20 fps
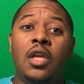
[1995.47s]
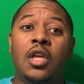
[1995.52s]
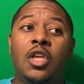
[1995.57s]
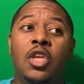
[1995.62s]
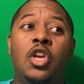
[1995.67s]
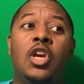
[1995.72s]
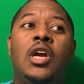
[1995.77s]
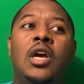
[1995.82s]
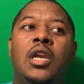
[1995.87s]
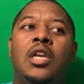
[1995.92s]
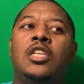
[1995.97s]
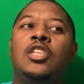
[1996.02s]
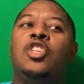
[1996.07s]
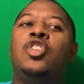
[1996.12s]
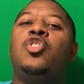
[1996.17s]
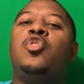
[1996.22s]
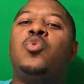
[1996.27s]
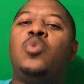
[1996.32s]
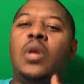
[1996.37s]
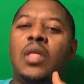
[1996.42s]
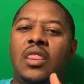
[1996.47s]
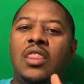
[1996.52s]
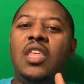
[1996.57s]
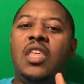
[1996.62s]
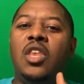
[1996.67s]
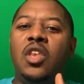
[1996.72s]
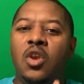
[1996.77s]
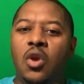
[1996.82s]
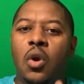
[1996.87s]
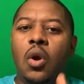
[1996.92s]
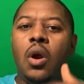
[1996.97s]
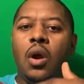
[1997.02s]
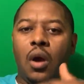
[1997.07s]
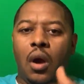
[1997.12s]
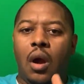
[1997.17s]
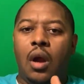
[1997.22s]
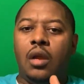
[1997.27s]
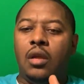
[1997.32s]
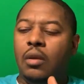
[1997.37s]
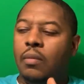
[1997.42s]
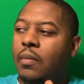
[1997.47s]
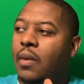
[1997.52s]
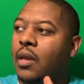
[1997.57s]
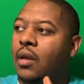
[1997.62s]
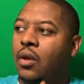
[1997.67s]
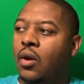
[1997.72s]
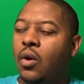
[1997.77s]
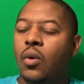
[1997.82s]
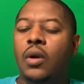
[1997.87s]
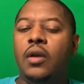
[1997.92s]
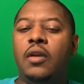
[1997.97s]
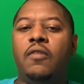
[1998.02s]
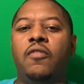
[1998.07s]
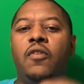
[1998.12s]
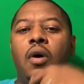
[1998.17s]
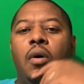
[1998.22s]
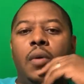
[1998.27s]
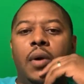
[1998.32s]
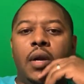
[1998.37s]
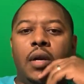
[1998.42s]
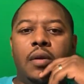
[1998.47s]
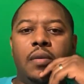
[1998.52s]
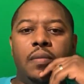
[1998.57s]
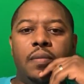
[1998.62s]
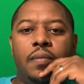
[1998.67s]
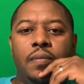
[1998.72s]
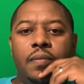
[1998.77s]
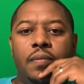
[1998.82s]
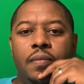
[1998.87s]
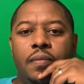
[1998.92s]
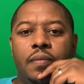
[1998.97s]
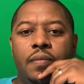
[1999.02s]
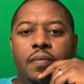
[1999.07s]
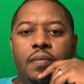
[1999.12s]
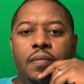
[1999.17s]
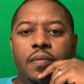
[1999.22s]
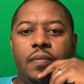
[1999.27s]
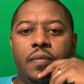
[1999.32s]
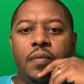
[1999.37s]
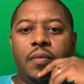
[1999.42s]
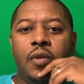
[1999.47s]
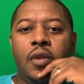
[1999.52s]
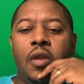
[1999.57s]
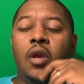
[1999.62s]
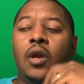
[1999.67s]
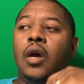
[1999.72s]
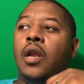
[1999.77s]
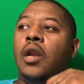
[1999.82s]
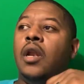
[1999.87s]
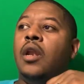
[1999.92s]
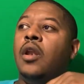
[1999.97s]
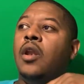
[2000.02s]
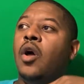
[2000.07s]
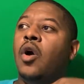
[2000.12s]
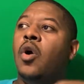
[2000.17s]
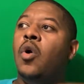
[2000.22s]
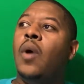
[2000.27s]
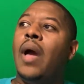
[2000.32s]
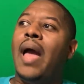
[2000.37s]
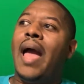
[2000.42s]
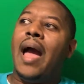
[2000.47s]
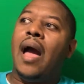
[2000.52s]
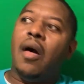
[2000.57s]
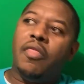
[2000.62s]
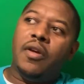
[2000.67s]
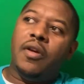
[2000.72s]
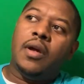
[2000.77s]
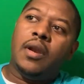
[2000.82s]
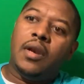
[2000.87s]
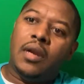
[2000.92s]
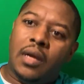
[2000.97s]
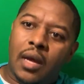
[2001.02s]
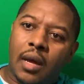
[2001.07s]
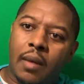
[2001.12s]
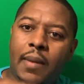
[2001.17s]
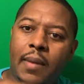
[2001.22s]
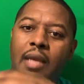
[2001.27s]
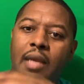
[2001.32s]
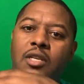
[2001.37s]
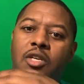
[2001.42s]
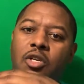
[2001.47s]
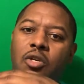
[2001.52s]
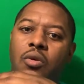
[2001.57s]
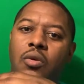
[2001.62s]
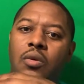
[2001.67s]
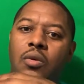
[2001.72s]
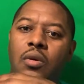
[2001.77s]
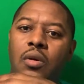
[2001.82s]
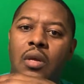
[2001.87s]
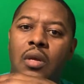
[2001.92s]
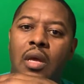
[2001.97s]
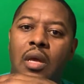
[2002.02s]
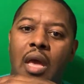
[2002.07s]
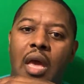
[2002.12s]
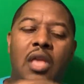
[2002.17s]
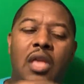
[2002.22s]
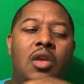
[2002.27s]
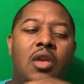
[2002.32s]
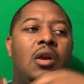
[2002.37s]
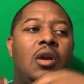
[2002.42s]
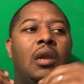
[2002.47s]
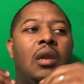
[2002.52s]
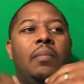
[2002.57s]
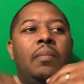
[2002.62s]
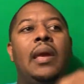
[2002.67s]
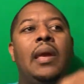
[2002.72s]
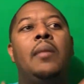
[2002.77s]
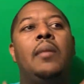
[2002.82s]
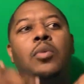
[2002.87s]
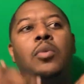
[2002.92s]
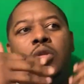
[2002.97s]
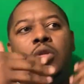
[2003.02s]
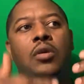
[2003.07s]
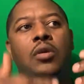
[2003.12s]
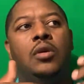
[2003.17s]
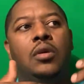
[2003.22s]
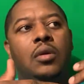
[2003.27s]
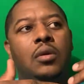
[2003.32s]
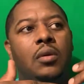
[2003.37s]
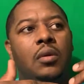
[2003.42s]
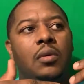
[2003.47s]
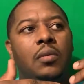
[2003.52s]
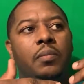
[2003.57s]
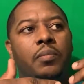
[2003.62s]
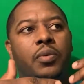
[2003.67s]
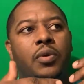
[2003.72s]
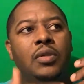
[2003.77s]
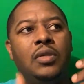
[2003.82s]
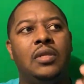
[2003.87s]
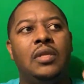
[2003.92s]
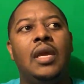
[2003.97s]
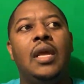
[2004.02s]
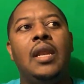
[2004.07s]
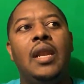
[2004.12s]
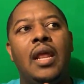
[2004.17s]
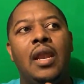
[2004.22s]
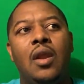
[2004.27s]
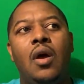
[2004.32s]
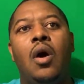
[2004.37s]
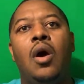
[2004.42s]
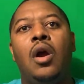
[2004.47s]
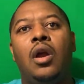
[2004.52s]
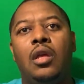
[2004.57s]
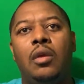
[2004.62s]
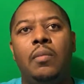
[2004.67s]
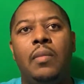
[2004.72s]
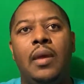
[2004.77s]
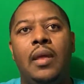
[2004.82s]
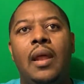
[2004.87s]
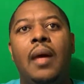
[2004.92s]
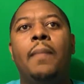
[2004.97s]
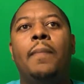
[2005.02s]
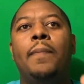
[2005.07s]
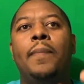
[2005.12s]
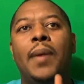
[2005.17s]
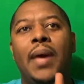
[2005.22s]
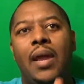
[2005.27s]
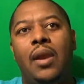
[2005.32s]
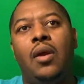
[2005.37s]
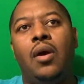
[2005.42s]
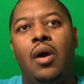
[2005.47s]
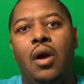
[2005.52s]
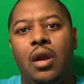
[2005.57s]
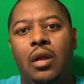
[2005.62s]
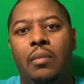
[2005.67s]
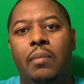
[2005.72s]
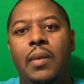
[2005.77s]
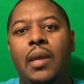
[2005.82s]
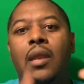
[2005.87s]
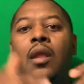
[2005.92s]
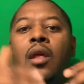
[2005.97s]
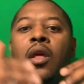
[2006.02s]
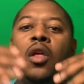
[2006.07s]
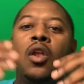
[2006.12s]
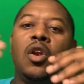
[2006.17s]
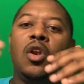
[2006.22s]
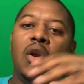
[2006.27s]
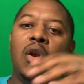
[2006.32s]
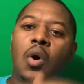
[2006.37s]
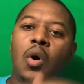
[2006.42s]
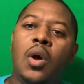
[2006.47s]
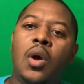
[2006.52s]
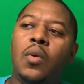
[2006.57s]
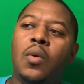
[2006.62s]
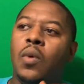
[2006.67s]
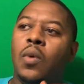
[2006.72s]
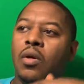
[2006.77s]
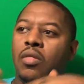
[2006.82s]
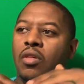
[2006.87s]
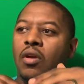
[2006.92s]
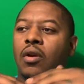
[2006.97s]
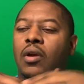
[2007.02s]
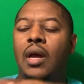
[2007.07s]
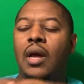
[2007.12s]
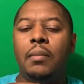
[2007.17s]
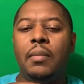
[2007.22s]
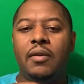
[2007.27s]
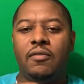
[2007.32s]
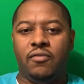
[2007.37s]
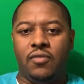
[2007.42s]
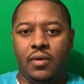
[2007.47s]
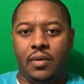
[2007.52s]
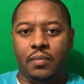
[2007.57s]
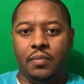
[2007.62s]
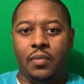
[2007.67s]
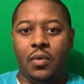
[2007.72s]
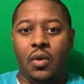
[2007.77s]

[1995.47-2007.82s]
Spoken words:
you're gonna strengthen your argument going forward. You're gonna know how they're gonna come at you, and you're gonna be able to present an argument, a better argument, knowing where they're coming from.